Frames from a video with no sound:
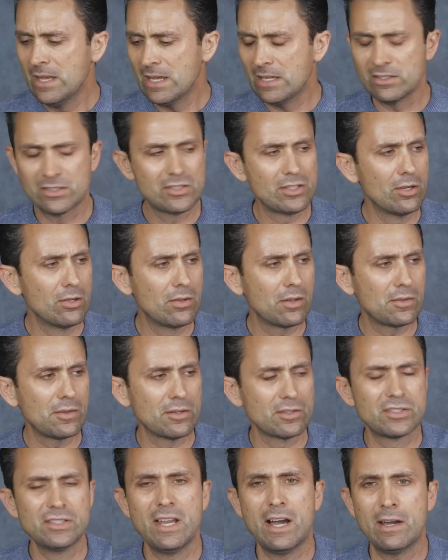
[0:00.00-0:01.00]
and so that
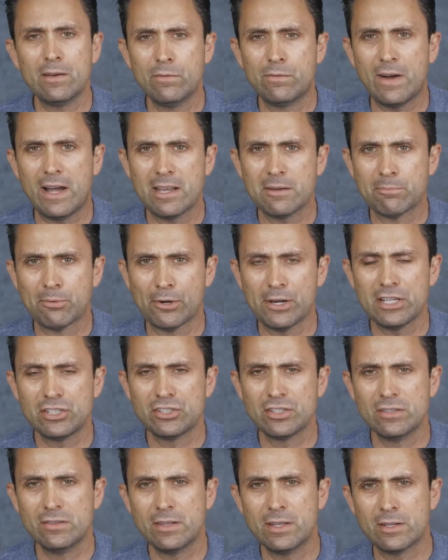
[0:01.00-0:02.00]
there's not
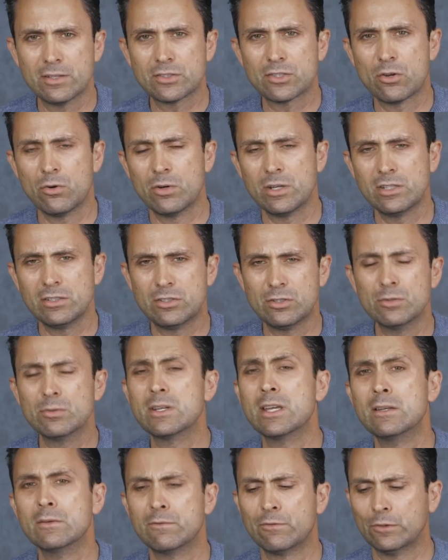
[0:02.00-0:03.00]
vibration that is going
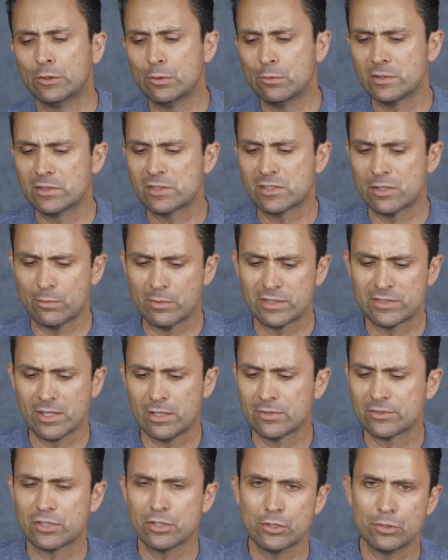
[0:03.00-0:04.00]
to influence the
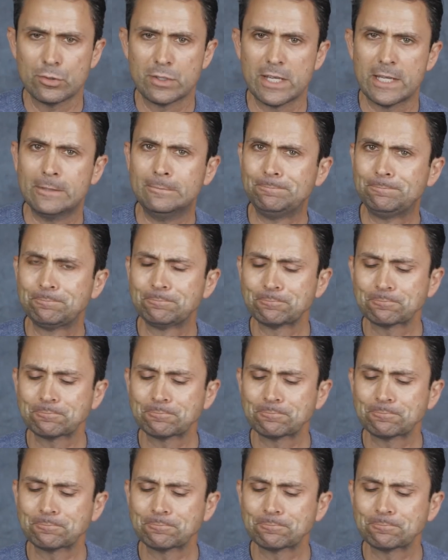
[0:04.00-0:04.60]
results that you get.